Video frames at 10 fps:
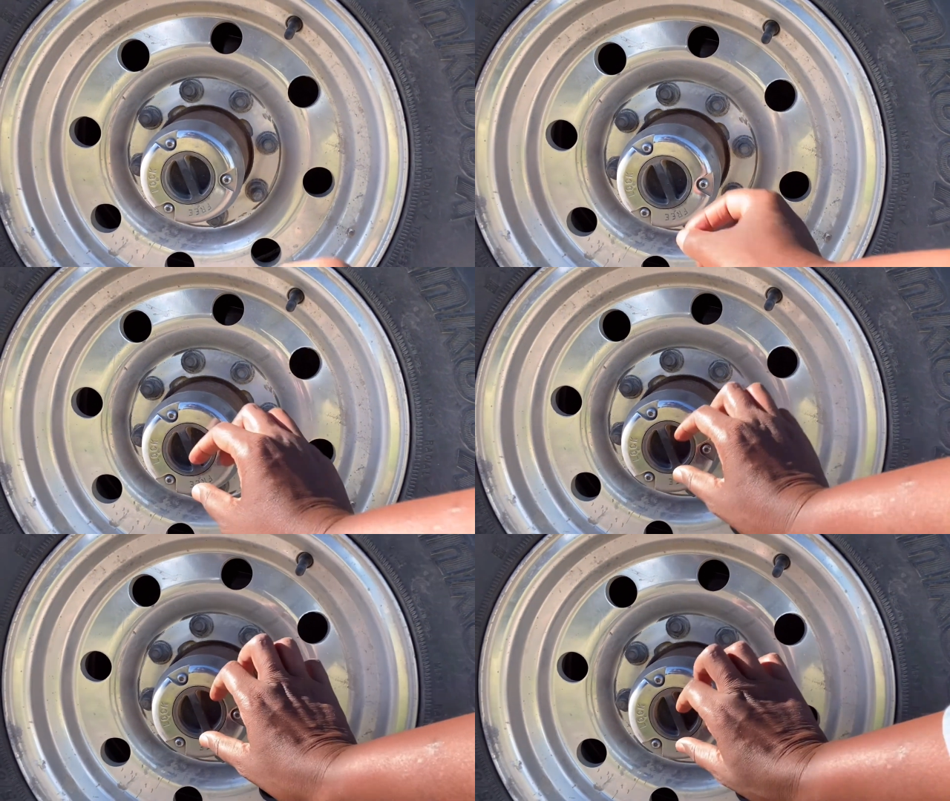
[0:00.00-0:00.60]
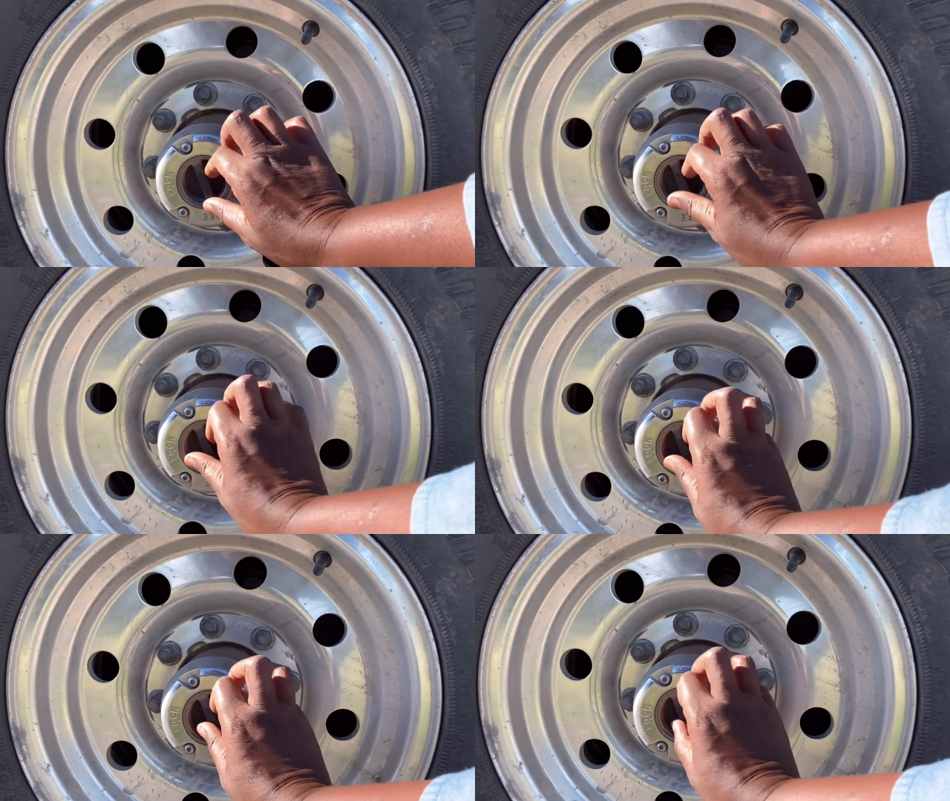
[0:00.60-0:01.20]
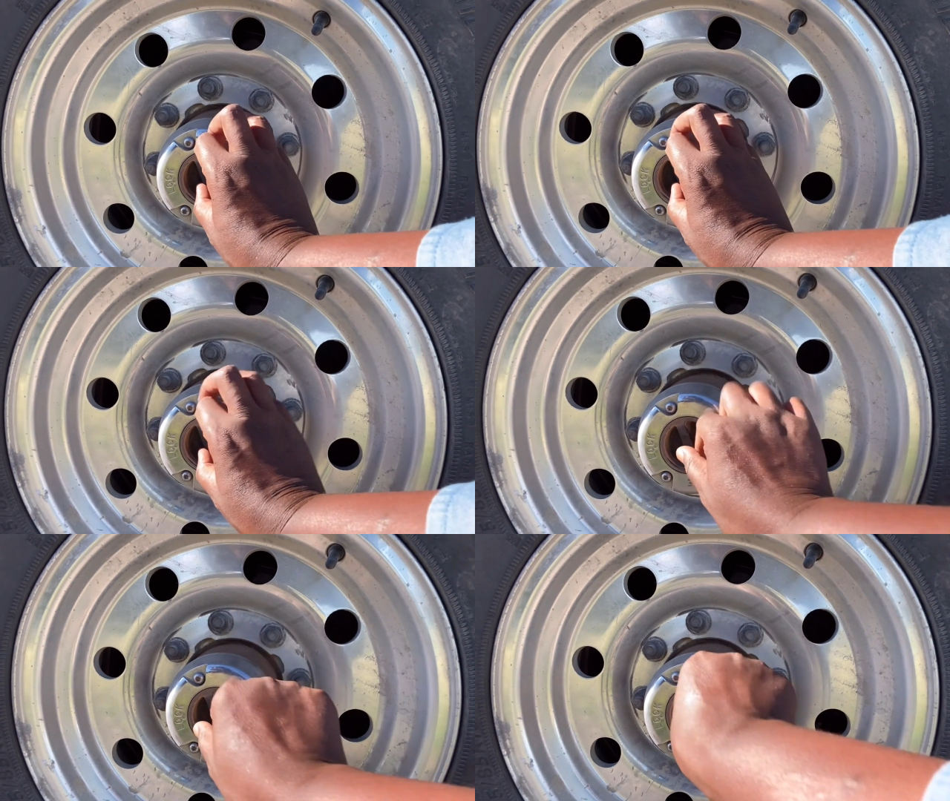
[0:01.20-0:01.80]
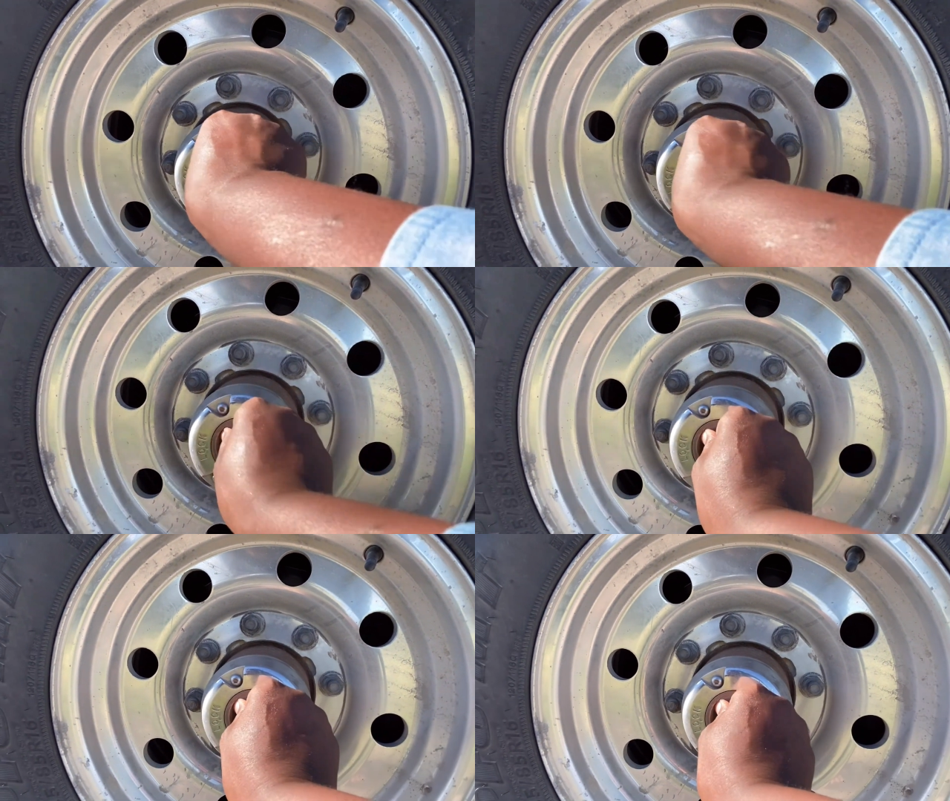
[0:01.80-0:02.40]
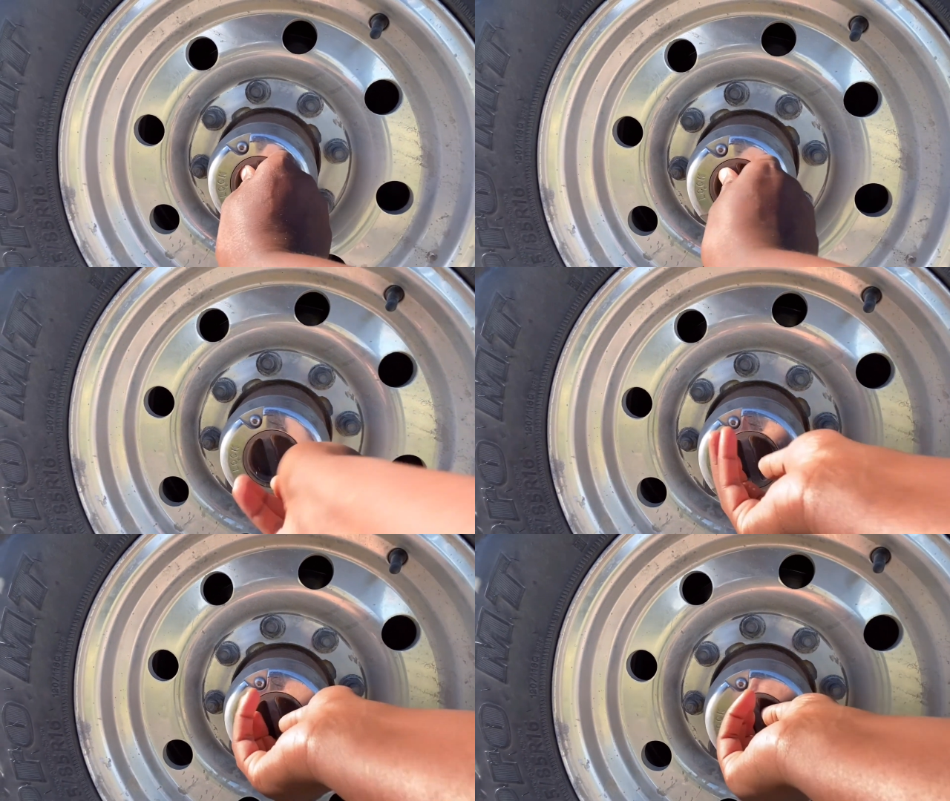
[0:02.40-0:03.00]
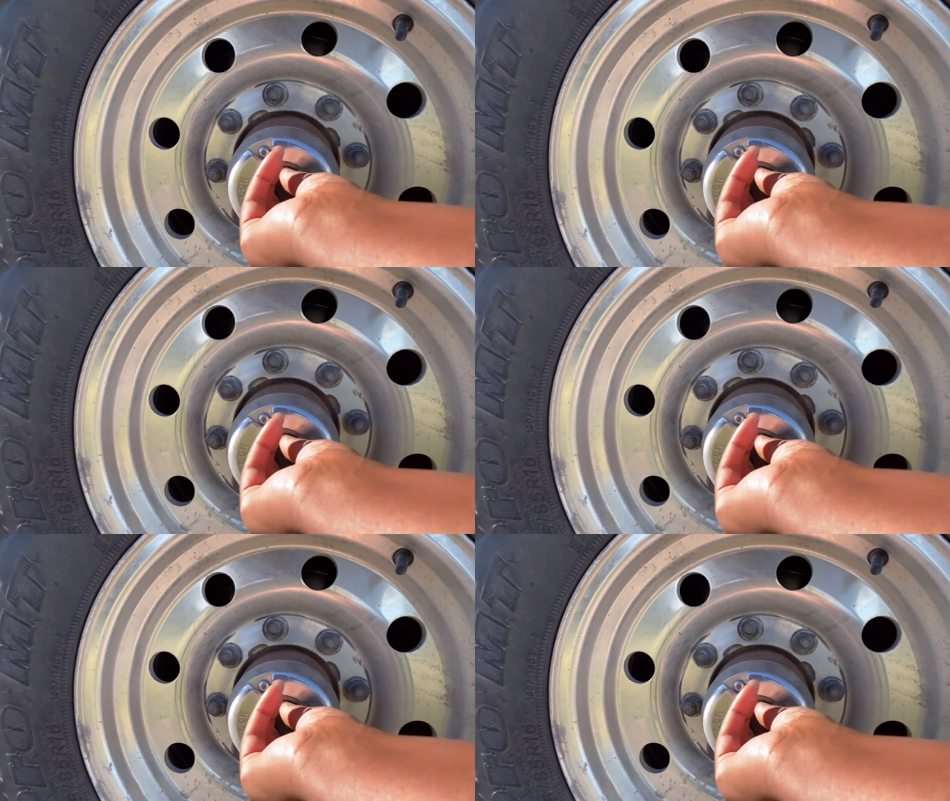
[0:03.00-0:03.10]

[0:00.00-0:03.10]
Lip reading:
[unreadable: no face in view]